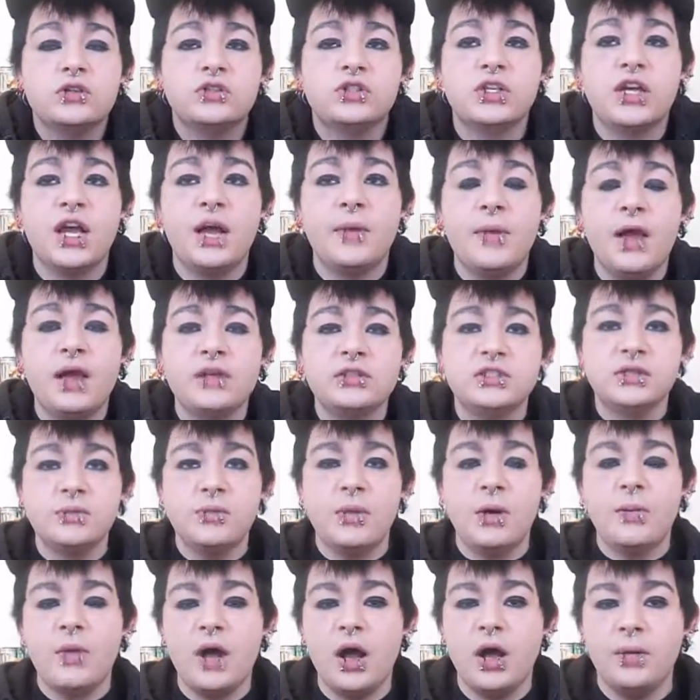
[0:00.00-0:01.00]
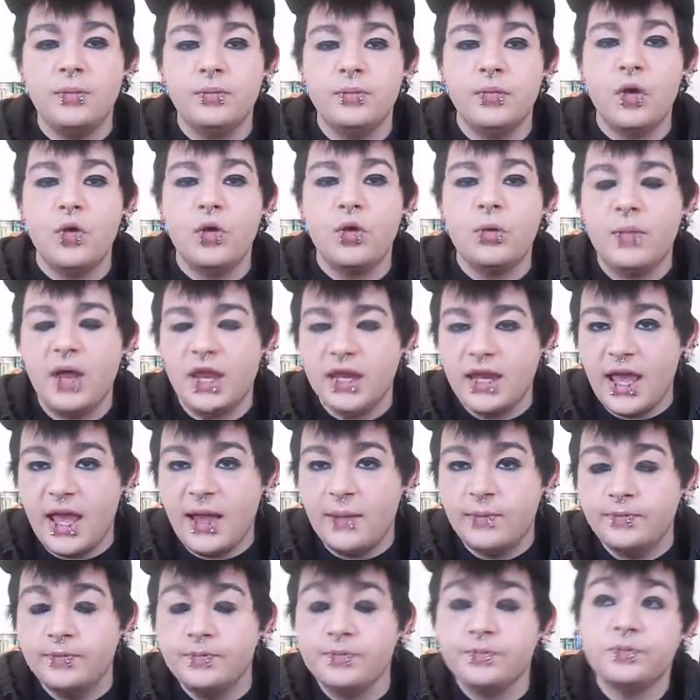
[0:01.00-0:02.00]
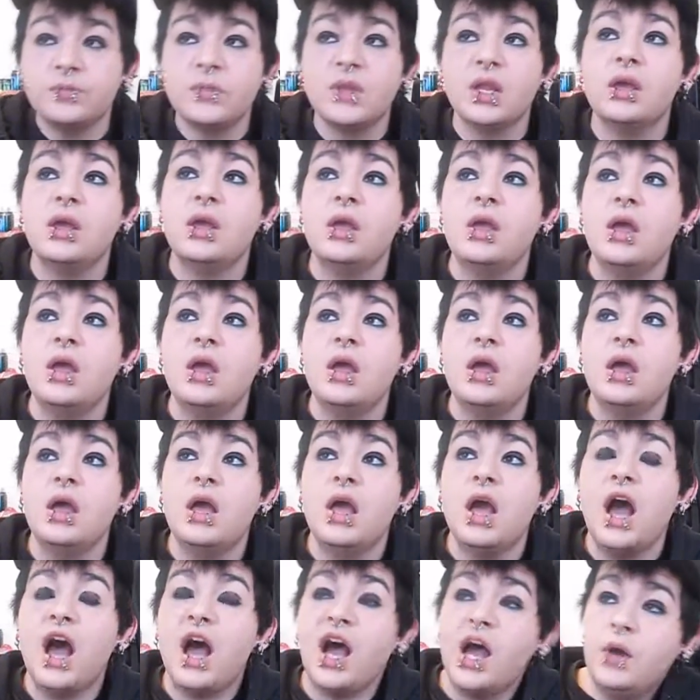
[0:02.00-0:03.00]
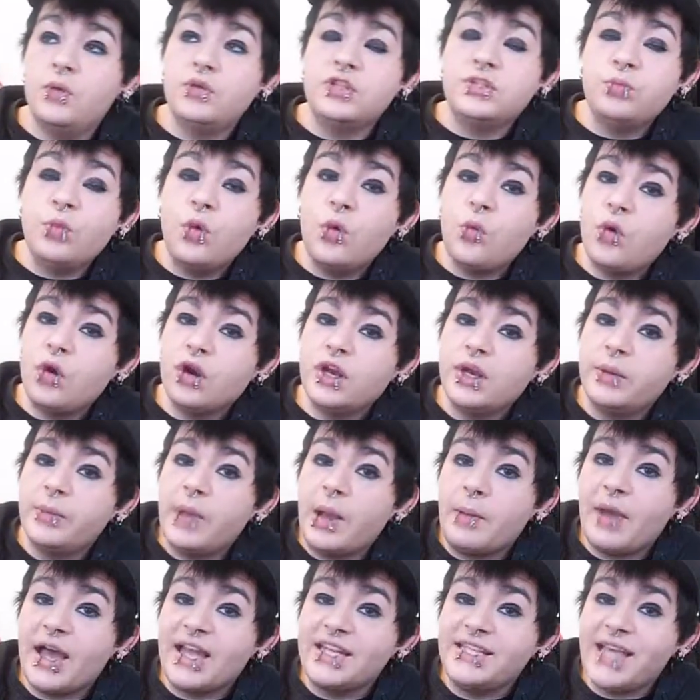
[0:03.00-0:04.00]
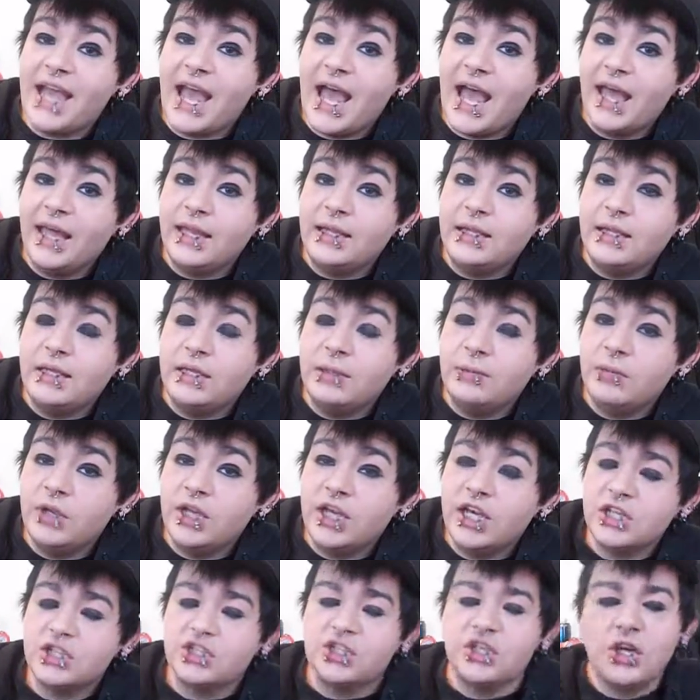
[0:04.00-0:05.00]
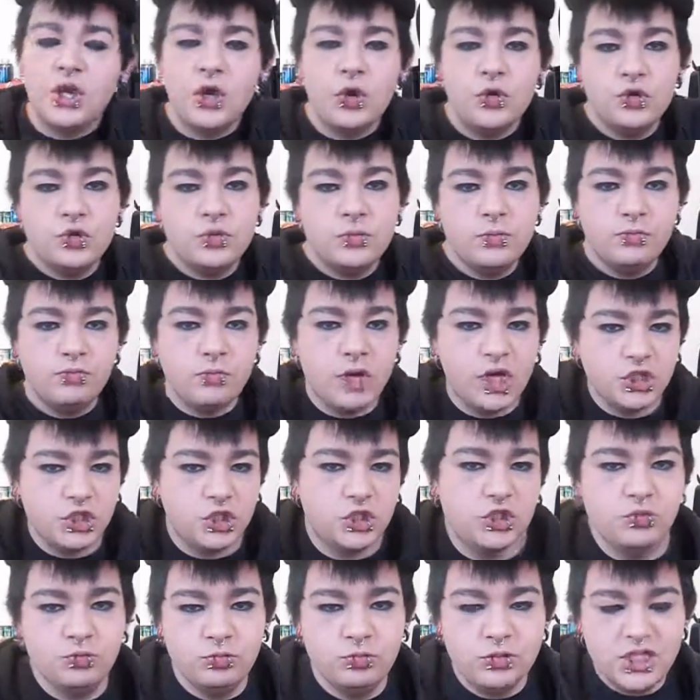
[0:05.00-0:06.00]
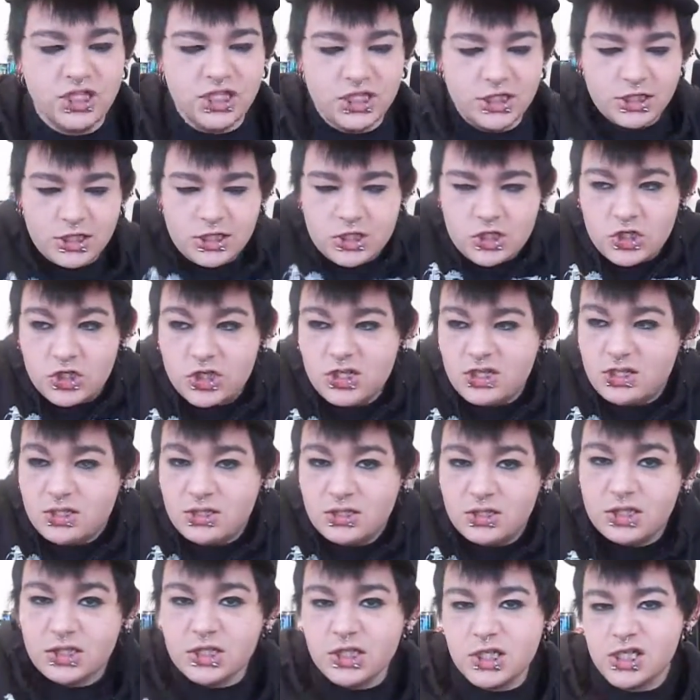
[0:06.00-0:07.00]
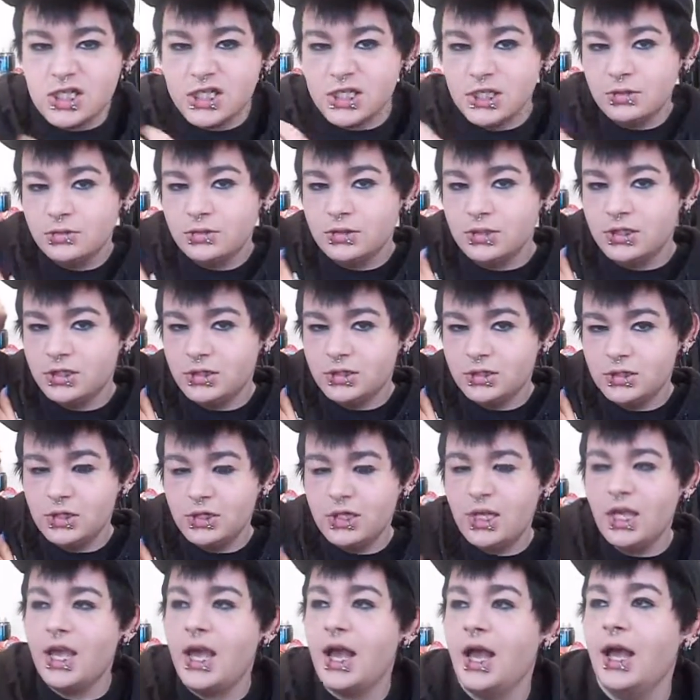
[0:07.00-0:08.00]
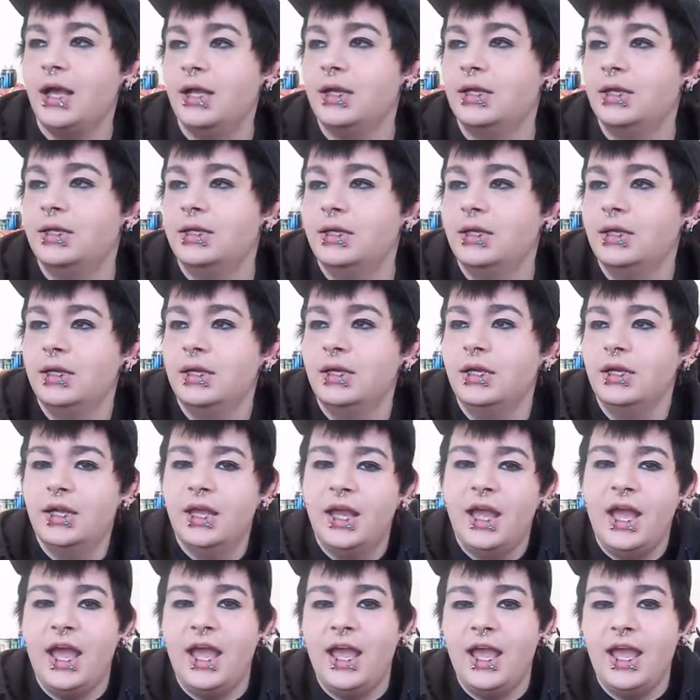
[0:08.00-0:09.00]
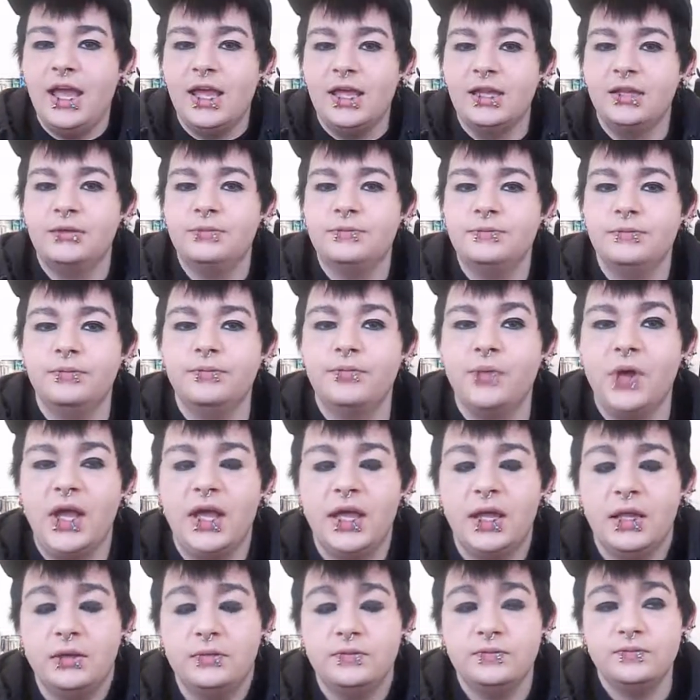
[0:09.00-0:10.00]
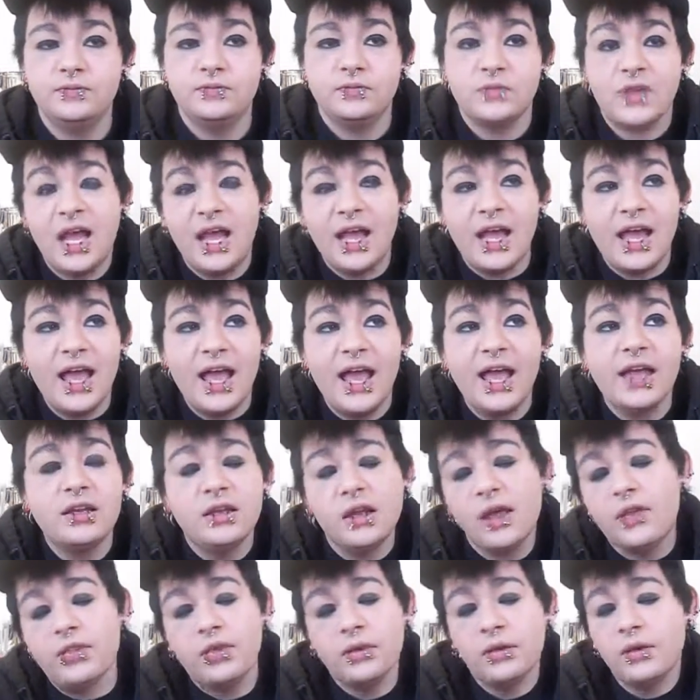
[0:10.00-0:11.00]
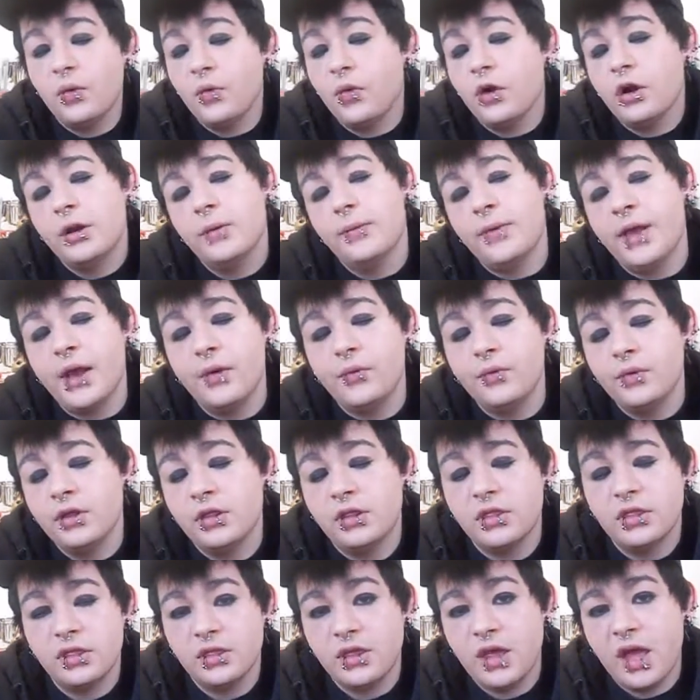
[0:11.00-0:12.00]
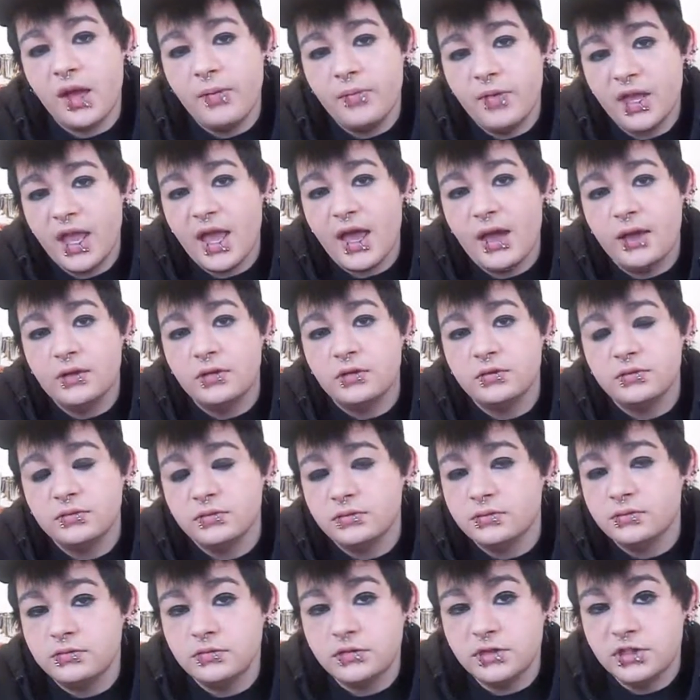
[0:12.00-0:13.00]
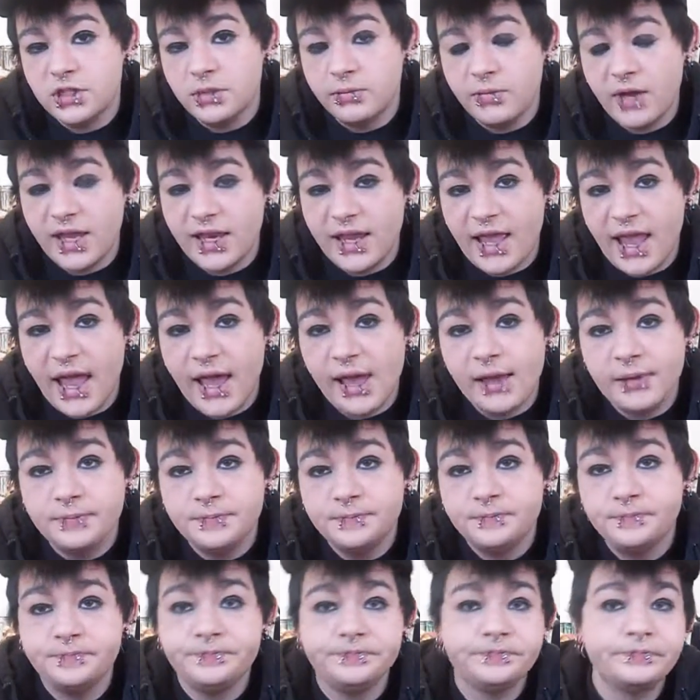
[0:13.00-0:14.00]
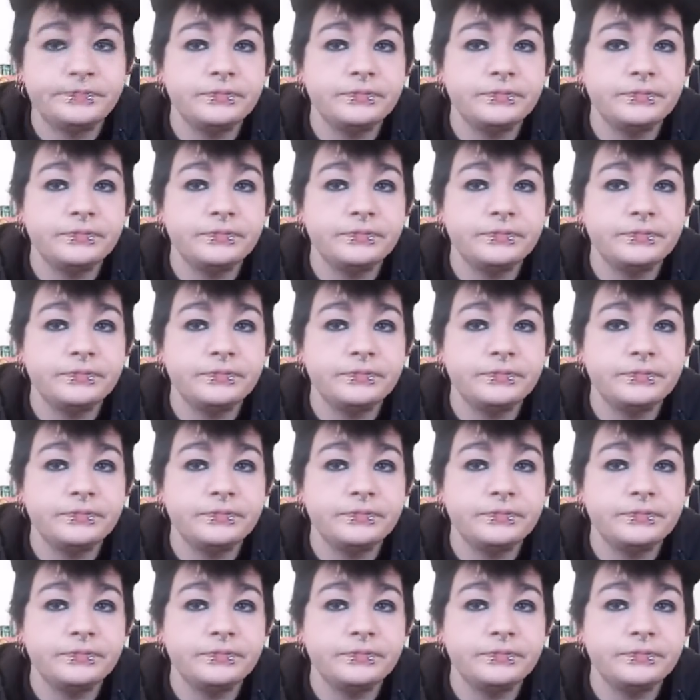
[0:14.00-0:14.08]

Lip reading: to come out to my mom or my dad? I was more worried about my dad because, you know, macho man. Yeah. But I had nothing to worry about with coming out to my dad.